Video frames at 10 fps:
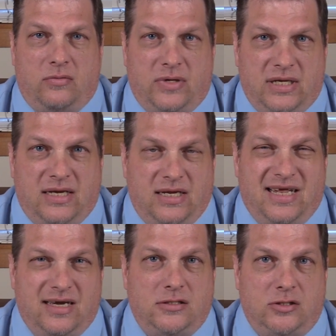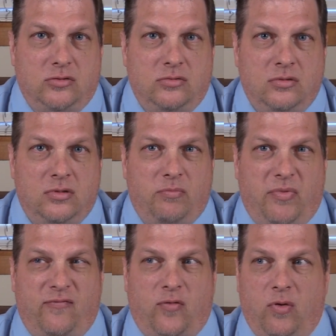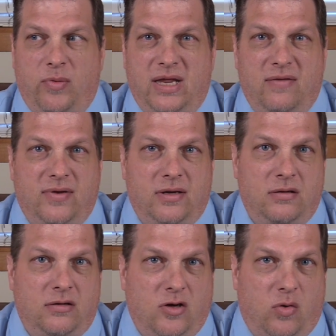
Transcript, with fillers: really get to before we even